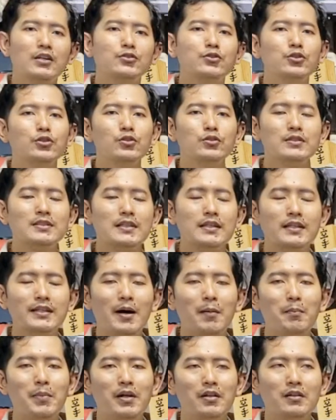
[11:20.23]
to use the
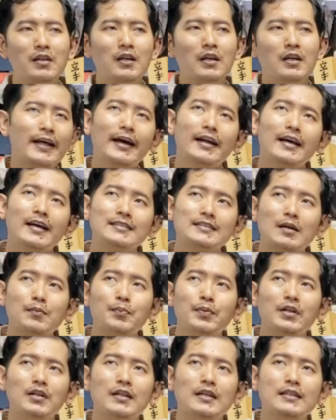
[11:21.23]
dumbbell. The other
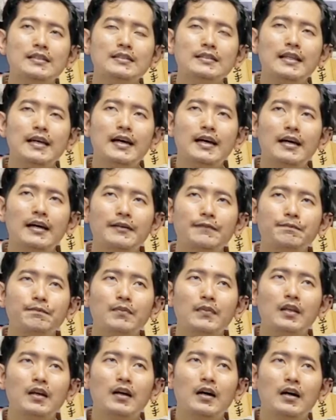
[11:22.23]
example is that
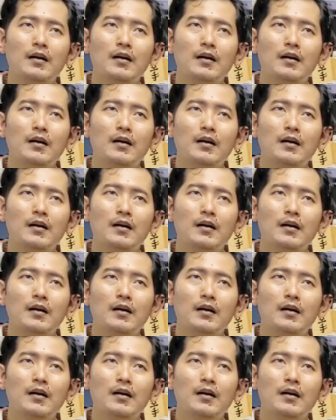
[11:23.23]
